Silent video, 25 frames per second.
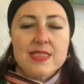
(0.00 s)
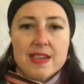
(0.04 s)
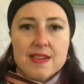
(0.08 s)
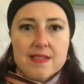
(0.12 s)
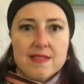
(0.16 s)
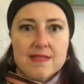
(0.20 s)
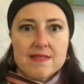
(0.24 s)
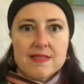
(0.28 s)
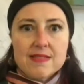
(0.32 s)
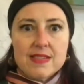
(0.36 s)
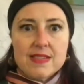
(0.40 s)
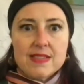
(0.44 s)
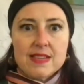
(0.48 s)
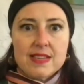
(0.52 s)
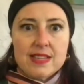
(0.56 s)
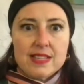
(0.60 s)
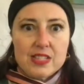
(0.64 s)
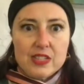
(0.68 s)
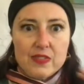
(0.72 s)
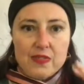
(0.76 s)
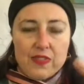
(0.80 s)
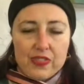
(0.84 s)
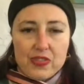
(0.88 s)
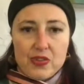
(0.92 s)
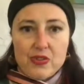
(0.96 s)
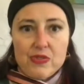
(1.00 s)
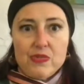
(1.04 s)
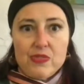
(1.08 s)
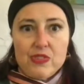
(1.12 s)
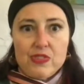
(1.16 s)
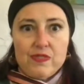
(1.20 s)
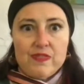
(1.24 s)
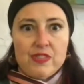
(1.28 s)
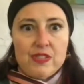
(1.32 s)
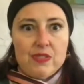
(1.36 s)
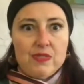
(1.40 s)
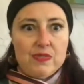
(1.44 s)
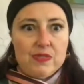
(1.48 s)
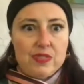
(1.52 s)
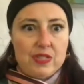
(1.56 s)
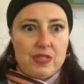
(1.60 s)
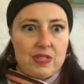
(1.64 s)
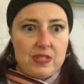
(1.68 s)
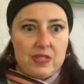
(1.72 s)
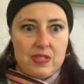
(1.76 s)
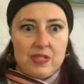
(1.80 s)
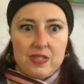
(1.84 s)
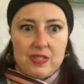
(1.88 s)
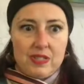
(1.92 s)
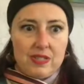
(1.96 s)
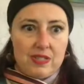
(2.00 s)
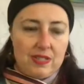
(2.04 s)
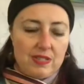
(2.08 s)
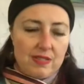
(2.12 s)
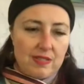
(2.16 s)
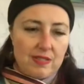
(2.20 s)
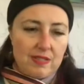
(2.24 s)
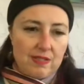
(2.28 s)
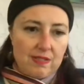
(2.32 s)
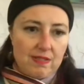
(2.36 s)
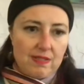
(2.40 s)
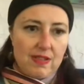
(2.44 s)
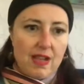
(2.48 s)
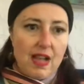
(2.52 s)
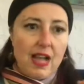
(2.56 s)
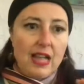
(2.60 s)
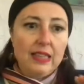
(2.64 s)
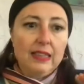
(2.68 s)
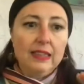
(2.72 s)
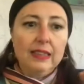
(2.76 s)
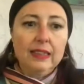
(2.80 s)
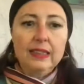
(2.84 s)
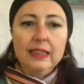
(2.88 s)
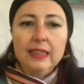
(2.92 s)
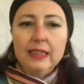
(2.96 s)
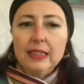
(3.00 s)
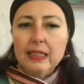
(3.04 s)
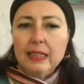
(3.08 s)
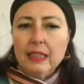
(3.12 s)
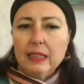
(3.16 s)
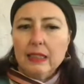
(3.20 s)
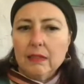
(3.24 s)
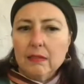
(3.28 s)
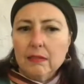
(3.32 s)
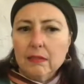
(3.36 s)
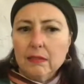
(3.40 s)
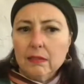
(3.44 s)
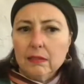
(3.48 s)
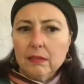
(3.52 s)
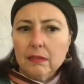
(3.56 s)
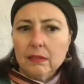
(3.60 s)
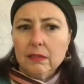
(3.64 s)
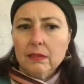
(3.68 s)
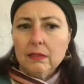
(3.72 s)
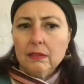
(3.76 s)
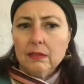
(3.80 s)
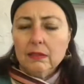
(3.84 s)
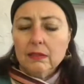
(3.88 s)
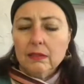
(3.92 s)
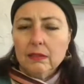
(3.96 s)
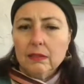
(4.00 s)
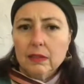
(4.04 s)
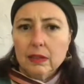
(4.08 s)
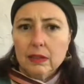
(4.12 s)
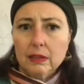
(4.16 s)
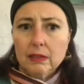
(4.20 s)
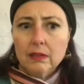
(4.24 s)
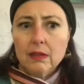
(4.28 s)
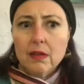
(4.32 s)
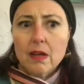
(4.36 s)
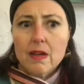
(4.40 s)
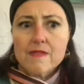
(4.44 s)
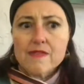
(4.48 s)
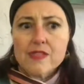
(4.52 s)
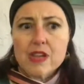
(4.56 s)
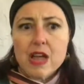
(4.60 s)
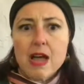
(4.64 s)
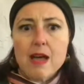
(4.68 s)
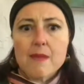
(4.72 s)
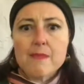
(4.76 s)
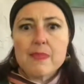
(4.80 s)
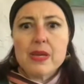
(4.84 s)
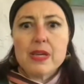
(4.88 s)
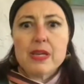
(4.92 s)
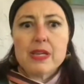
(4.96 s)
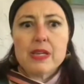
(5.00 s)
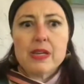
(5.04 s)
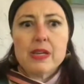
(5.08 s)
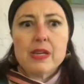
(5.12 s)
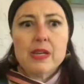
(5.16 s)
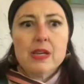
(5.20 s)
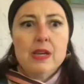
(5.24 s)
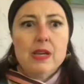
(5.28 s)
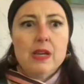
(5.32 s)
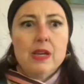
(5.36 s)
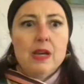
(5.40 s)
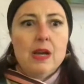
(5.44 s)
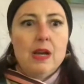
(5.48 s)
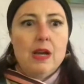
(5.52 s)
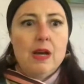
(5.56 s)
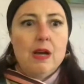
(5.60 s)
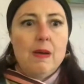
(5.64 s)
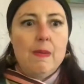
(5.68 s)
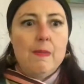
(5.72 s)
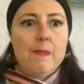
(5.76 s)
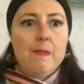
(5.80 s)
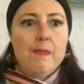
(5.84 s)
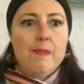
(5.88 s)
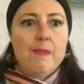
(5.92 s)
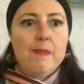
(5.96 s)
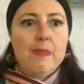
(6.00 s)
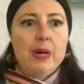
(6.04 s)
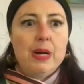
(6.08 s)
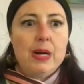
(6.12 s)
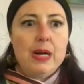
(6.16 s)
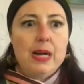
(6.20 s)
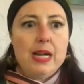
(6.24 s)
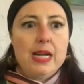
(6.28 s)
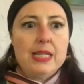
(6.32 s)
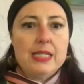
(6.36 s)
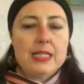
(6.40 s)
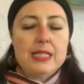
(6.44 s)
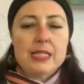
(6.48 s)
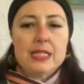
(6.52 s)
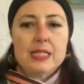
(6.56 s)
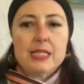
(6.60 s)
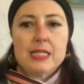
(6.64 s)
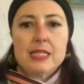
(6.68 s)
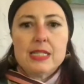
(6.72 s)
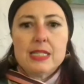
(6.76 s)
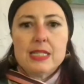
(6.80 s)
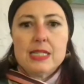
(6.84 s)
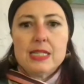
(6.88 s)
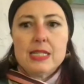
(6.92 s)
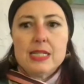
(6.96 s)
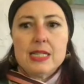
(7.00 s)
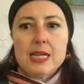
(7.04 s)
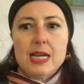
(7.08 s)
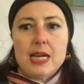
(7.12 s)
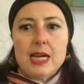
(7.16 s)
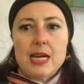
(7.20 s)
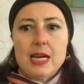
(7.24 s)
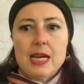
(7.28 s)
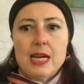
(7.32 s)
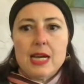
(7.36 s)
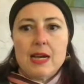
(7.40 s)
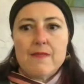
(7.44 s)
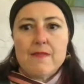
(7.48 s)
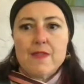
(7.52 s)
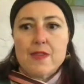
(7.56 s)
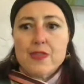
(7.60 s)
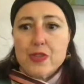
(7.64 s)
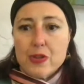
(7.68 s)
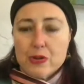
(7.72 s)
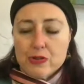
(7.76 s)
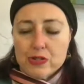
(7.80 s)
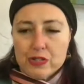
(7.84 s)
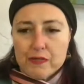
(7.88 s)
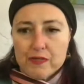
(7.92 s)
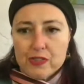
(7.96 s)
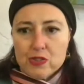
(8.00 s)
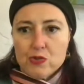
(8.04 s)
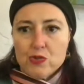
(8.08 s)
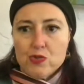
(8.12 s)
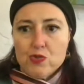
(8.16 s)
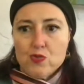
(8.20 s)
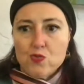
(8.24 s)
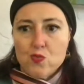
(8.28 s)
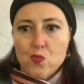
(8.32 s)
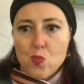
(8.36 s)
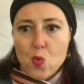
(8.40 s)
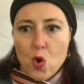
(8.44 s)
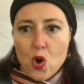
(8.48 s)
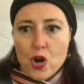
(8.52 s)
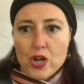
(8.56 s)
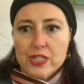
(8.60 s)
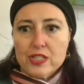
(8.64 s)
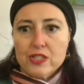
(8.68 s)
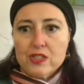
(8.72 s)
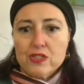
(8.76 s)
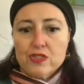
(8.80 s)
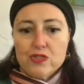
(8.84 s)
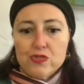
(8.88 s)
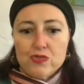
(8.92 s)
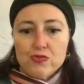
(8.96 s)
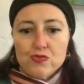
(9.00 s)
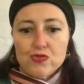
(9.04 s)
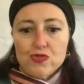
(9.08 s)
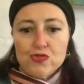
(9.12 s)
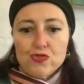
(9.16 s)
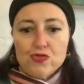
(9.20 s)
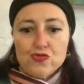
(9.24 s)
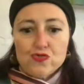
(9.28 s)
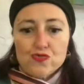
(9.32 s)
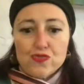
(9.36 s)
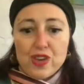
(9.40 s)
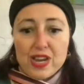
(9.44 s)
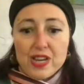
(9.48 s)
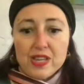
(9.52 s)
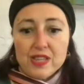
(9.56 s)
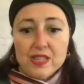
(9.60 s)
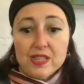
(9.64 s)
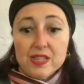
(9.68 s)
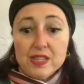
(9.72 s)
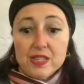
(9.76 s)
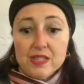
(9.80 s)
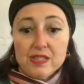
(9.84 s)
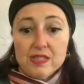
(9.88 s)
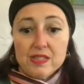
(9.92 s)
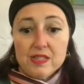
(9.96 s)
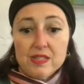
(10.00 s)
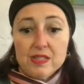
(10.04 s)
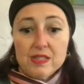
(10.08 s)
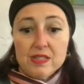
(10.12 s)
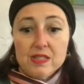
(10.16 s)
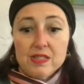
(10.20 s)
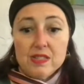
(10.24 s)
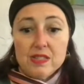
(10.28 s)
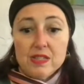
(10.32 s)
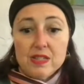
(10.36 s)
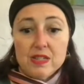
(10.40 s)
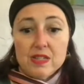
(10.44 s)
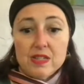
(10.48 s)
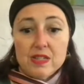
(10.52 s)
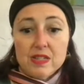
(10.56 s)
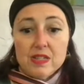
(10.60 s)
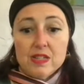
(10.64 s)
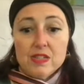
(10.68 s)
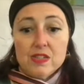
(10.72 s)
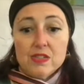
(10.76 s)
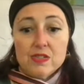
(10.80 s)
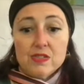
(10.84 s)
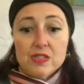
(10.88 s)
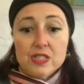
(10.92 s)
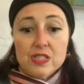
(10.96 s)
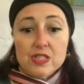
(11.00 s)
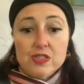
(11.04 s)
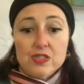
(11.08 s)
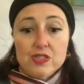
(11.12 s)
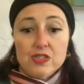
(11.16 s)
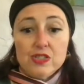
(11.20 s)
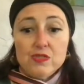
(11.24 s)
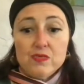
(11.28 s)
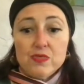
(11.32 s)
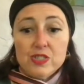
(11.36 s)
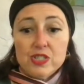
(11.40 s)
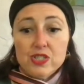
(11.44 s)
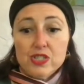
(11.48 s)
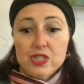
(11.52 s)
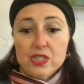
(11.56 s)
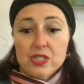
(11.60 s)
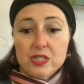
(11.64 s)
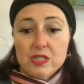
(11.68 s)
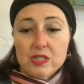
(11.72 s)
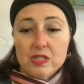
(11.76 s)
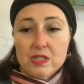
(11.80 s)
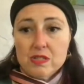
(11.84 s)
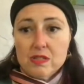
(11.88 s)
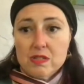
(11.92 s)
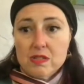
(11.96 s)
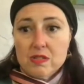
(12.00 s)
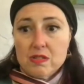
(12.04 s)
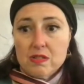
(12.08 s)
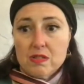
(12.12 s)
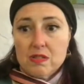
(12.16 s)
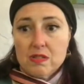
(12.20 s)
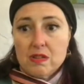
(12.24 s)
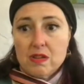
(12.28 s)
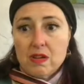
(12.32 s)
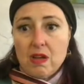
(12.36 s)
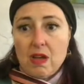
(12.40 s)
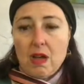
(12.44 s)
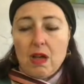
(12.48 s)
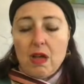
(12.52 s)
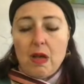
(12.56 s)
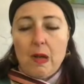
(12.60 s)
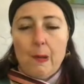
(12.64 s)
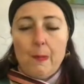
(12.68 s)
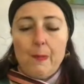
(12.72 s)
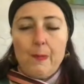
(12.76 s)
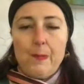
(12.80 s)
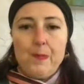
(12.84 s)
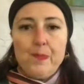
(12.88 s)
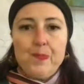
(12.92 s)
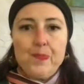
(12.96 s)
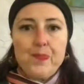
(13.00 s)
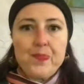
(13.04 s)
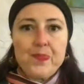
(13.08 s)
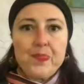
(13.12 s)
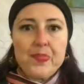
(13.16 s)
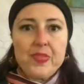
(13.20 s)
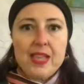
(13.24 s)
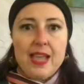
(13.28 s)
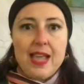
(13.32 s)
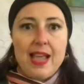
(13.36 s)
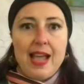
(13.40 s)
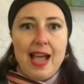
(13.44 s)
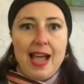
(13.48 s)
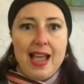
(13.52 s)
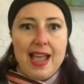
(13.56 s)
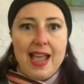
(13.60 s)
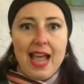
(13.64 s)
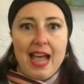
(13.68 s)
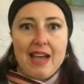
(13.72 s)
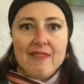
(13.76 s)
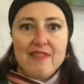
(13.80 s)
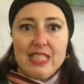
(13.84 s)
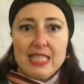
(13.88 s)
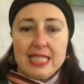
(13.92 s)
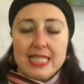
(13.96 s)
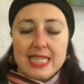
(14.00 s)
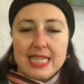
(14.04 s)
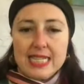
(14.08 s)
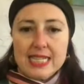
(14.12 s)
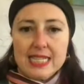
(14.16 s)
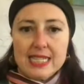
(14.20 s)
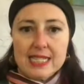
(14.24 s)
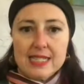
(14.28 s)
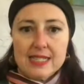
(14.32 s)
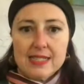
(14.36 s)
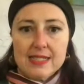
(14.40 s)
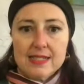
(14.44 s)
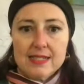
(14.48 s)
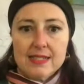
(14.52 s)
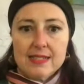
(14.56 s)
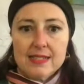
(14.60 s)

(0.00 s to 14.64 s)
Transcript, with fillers: there is, for those of you, this is a little, little off topic, um, but for those of you who want to strengthen your intuition. Um, I have a link